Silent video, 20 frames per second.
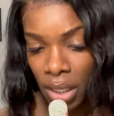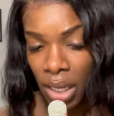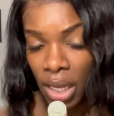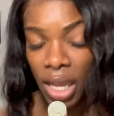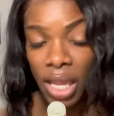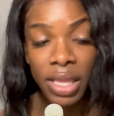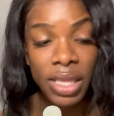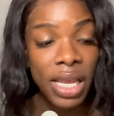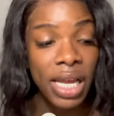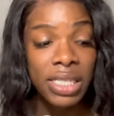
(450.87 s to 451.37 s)

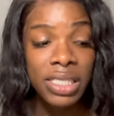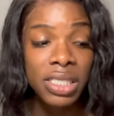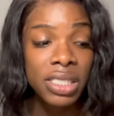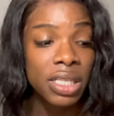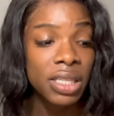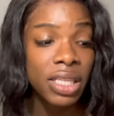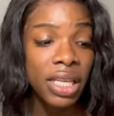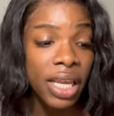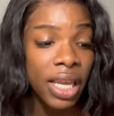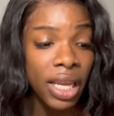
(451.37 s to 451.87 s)
And that's the
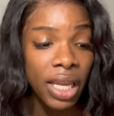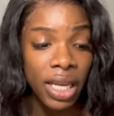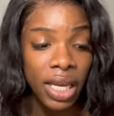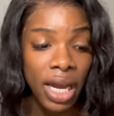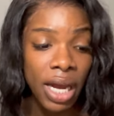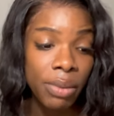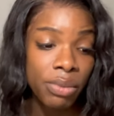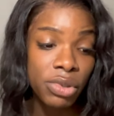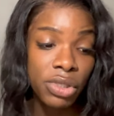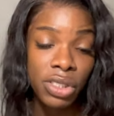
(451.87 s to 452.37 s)
thing.
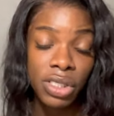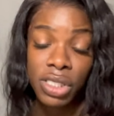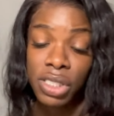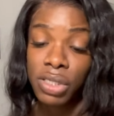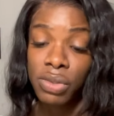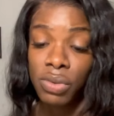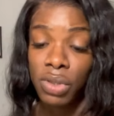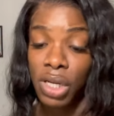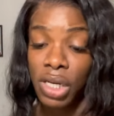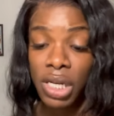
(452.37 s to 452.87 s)
I was
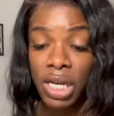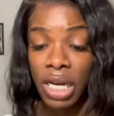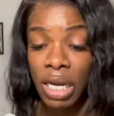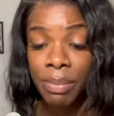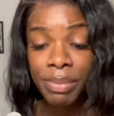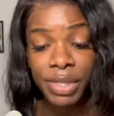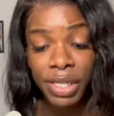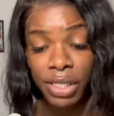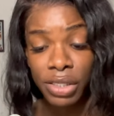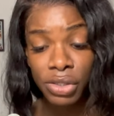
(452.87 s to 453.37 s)
just going to
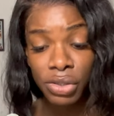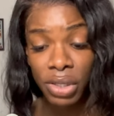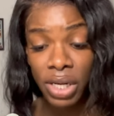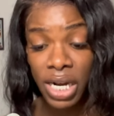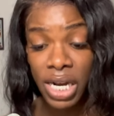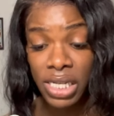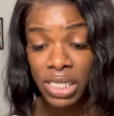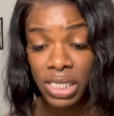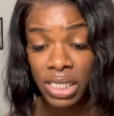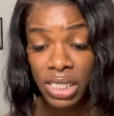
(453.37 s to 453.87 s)
update you
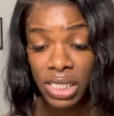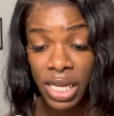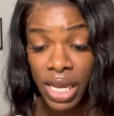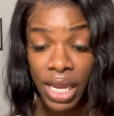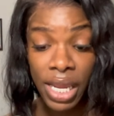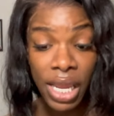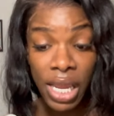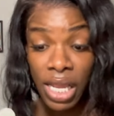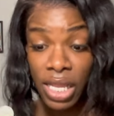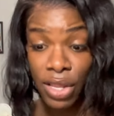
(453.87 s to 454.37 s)
guys and
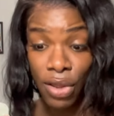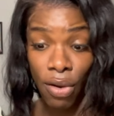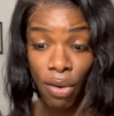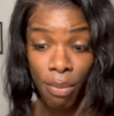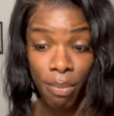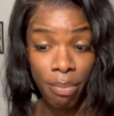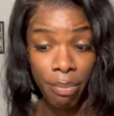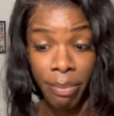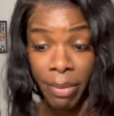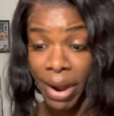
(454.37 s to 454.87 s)
say that
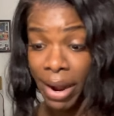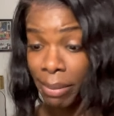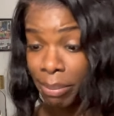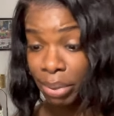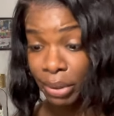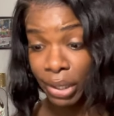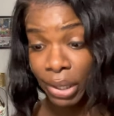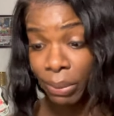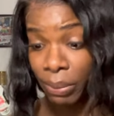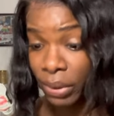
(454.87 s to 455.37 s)
my
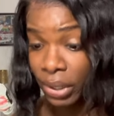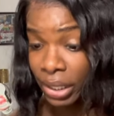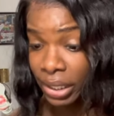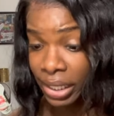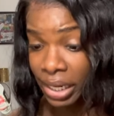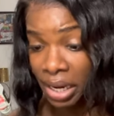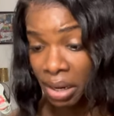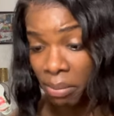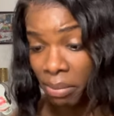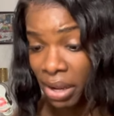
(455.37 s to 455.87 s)
blood work
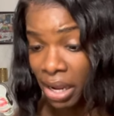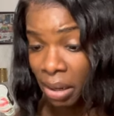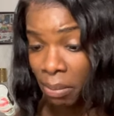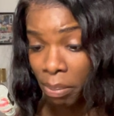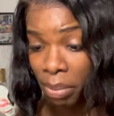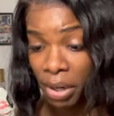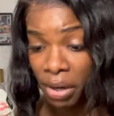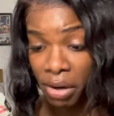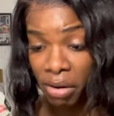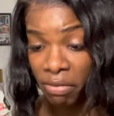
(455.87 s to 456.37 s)
came back
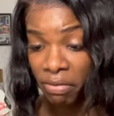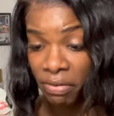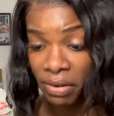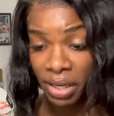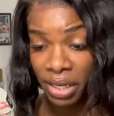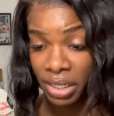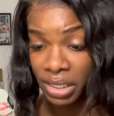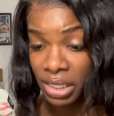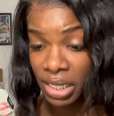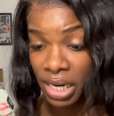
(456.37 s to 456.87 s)

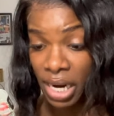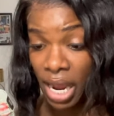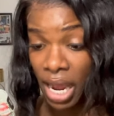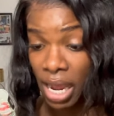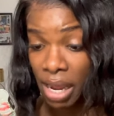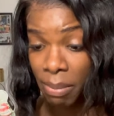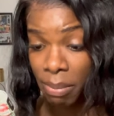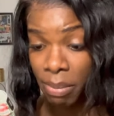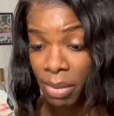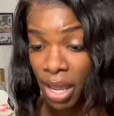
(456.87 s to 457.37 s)
perfect and
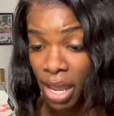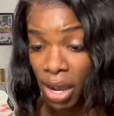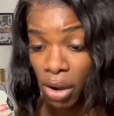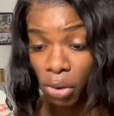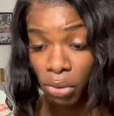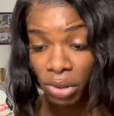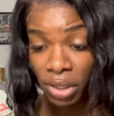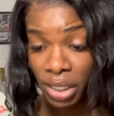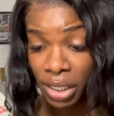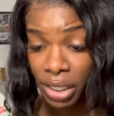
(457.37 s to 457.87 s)
I'm
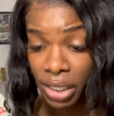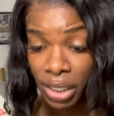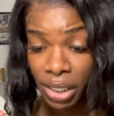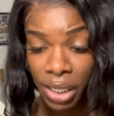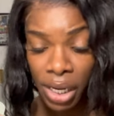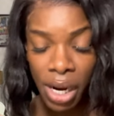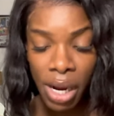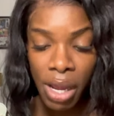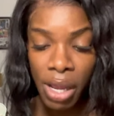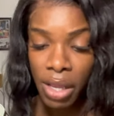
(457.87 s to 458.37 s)

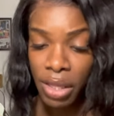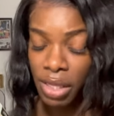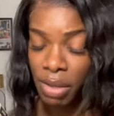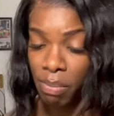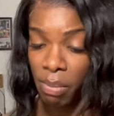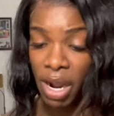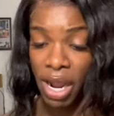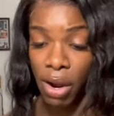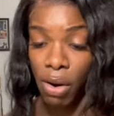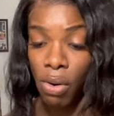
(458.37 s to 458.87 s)
healthier.
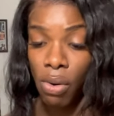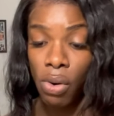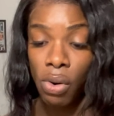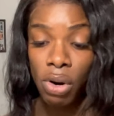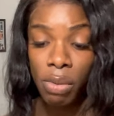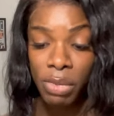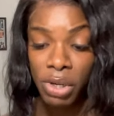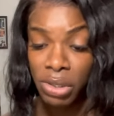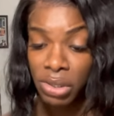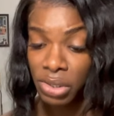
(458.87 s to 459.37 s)
My
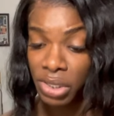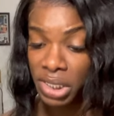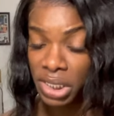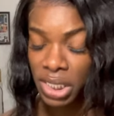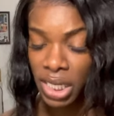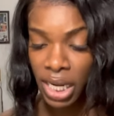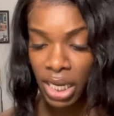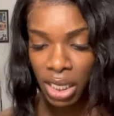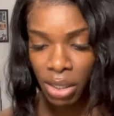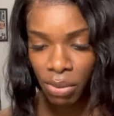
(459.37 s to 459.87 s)
hormones are
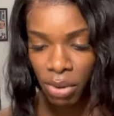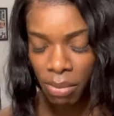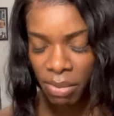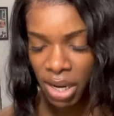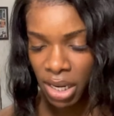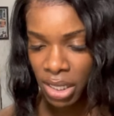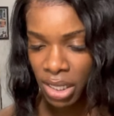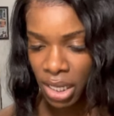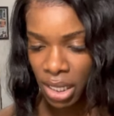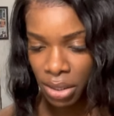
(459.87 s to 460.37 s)
exactly where
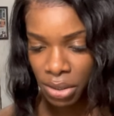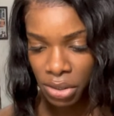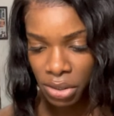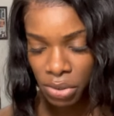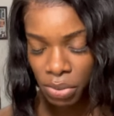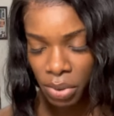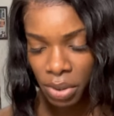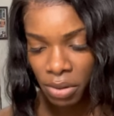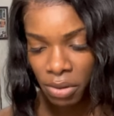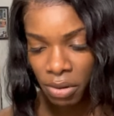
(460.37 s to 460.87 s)
my doctors
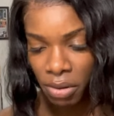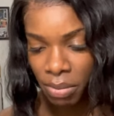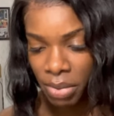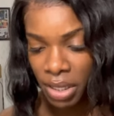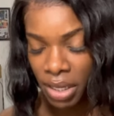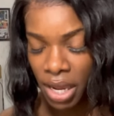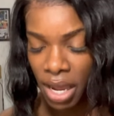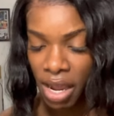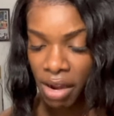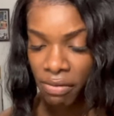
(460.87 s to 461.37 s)
want them to
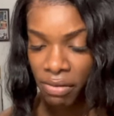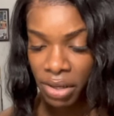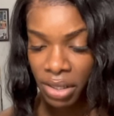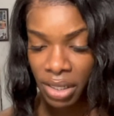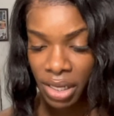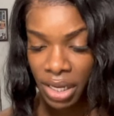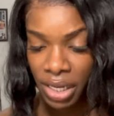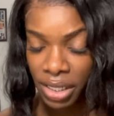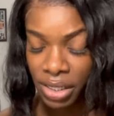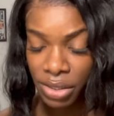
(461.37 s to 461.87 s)
be.
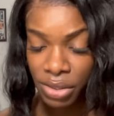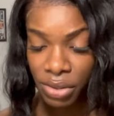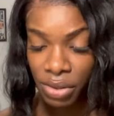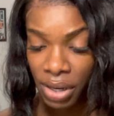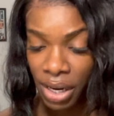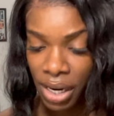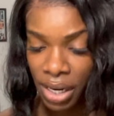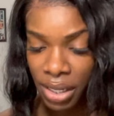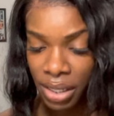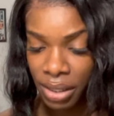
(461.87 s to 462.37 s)
Everything is
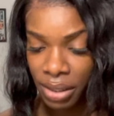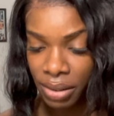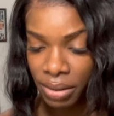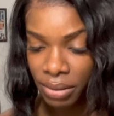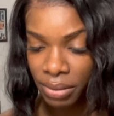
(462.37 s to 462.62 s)
great.